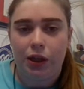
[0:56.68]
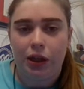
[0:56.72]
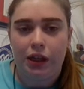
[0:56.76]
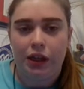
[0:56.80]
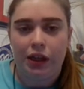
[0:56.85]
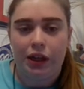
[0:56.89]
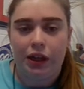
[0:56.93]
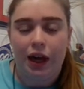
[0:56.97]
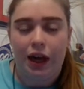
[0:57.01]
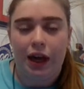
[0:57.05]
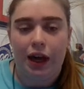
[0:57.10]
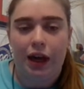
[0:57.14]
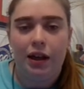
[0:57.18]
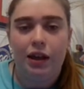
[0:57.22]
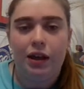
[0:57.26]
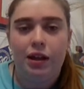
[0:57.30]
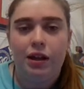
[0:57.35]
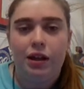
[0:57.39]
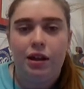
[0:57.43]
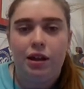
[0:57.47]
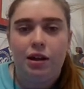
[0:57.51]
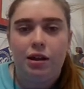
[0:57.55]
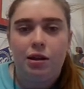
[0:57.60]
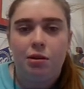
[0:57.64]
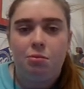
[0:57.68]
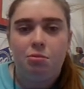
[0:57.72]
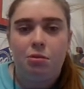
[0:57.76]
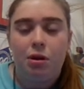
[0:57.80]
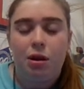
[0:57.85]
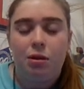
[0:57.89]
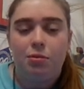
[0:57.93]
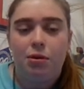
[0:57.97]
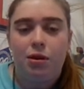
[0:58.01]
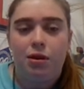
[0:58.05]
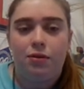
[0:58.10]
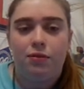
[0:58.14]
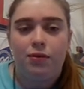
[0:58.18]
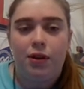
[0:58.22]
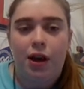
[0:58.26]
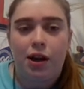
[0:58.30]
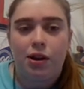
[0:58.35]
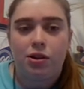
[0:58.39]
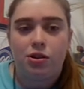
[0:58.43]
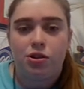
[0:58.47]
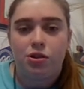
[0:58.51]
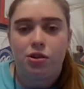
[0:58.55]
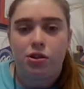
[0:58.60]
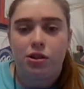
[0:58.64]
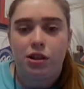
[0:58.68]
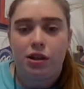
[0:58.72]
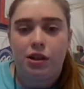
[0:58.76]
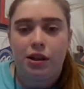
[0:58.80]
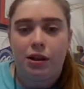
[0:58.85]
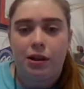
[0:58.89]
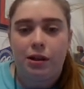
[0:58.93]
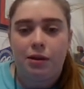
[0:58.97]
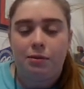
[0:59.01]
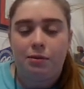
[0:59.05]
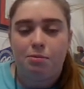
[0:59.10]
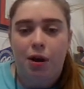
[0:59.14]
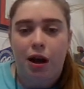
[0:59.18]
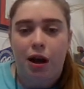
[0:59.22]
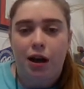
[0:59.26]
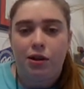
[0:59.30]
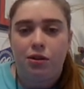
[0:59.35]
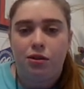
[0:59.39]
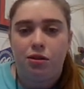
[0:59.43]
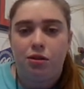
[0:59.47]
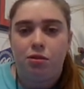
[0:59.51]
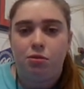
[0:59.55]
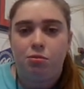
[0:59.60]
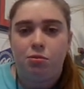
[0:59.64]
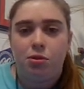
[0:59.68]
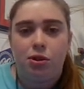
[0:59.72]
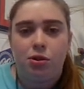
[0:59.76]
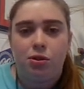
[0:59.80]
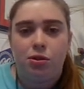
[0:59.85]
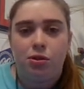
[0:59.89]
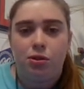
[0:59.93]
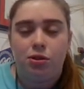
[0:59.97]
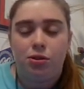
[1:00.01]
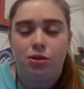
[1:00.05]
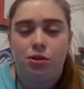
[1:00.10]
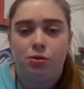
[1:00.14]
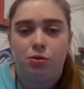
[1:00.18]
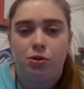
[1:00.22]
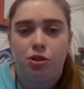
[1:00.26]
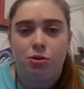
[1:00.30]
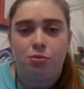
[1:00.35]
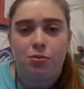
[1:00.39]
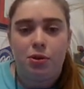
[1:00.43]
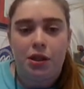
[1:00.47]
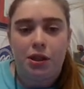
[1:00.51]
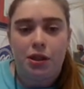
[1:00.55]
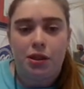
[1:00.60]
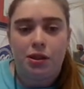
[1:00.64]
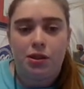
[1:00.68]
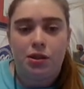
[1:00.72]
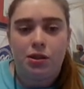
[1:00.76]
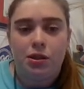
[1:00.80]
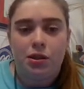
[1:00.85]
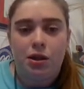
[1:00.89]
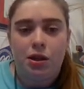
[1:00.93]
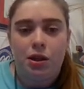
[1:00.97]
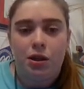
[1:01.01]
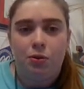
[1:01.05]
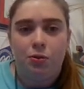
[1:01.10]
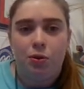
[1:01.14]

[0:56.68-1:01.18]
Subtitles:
looking at maybe factoring binomials, which means